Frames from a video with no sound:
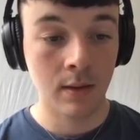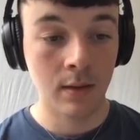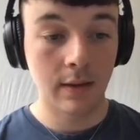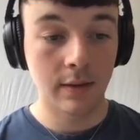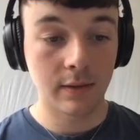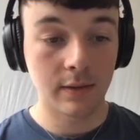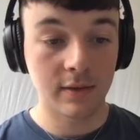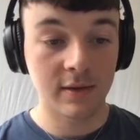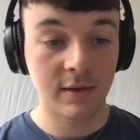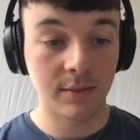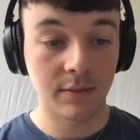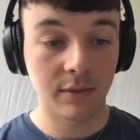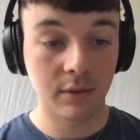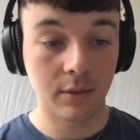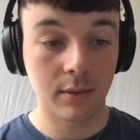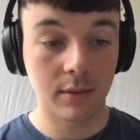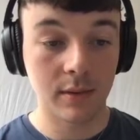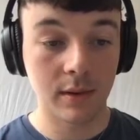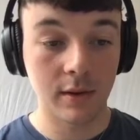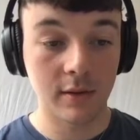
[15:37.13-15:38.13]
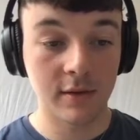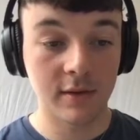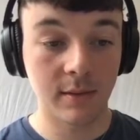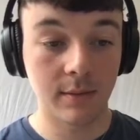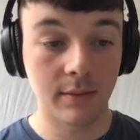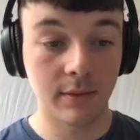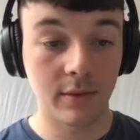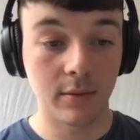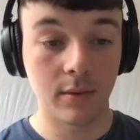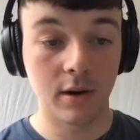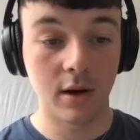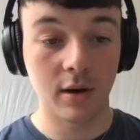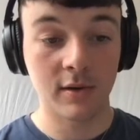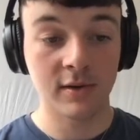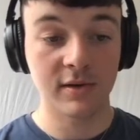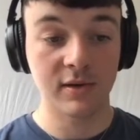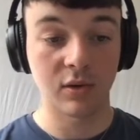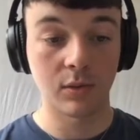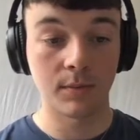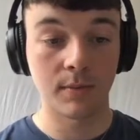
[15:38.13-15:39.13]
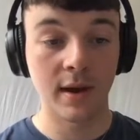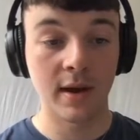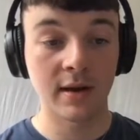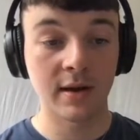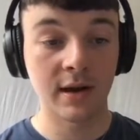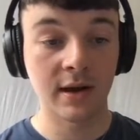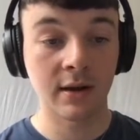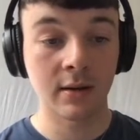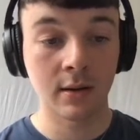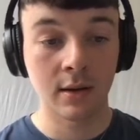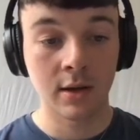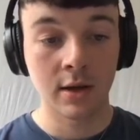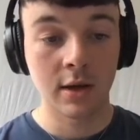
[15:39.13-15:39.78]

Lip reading: And some of them are still pending.